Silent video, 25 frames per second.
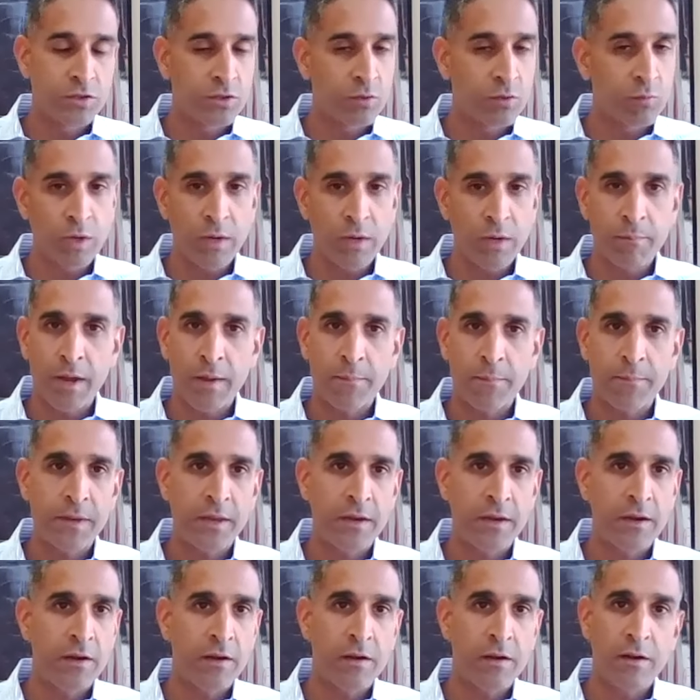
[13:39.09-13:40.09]
So we might
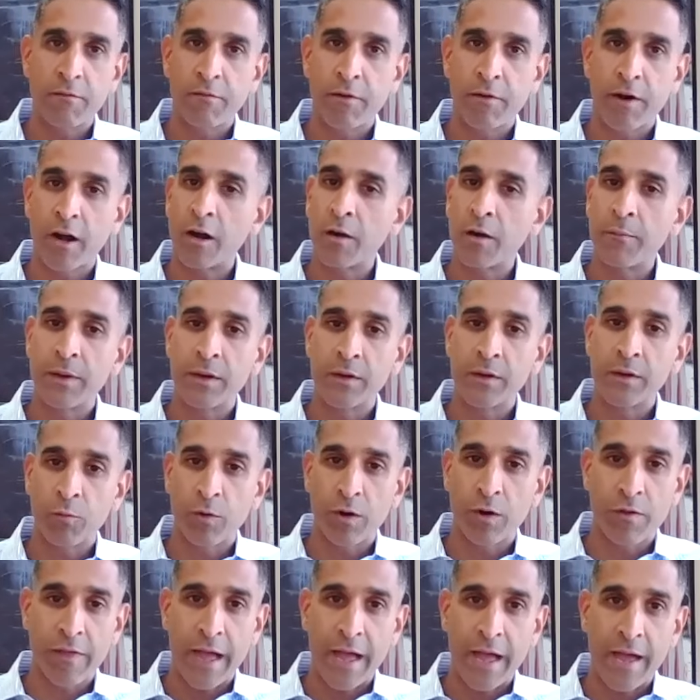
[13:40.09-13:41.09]
be in an environment
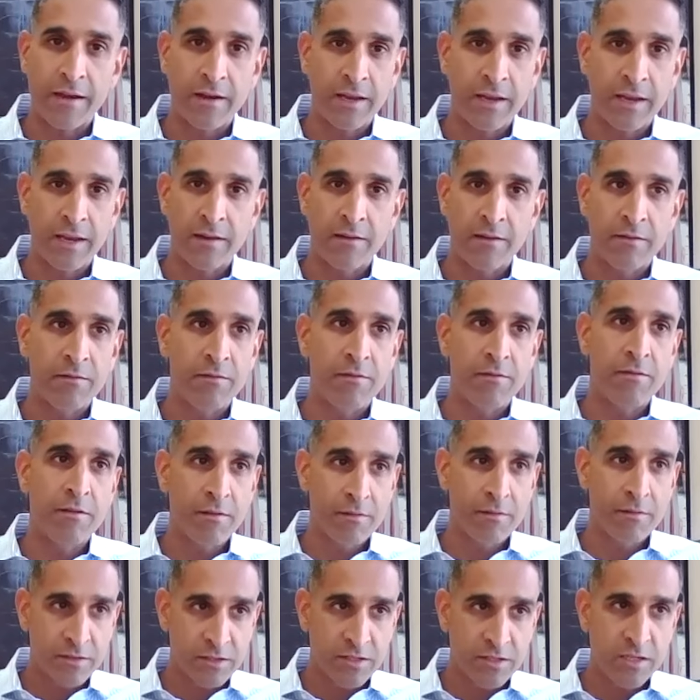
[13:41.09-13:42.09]
where that in
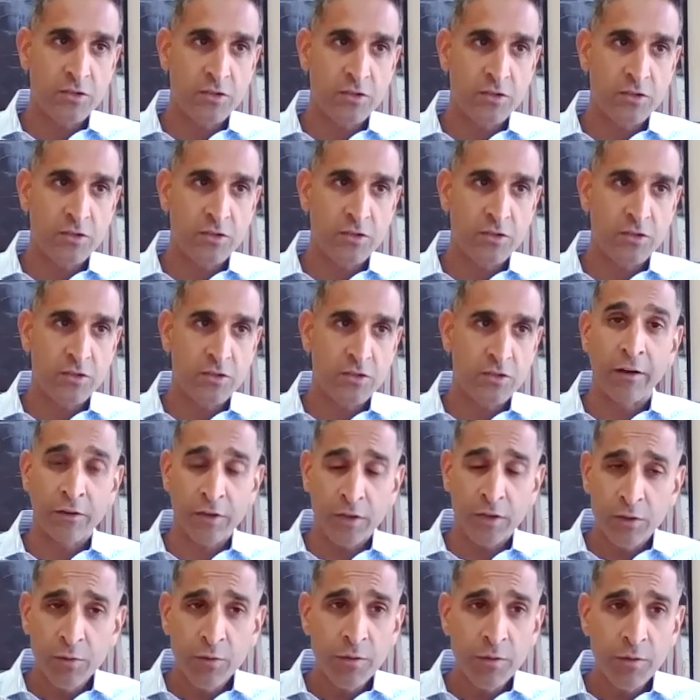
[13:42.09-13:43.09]
situ
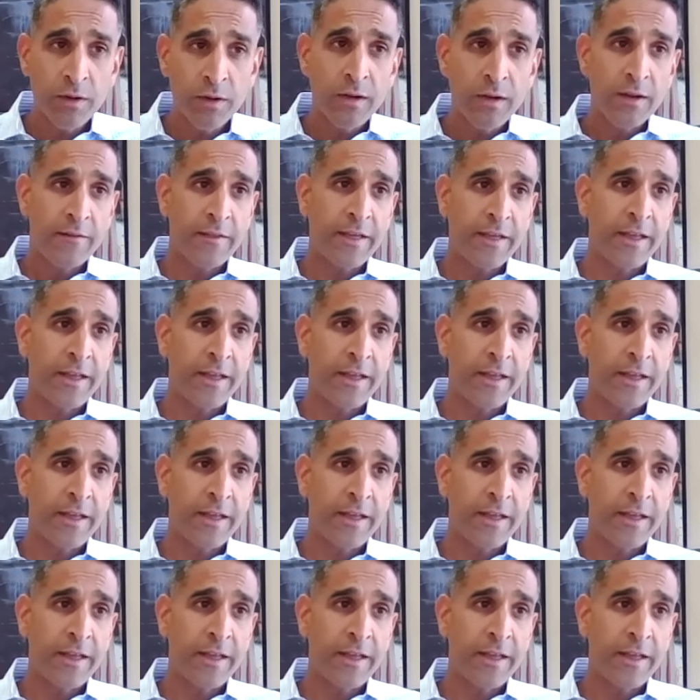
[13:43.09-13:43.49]
value,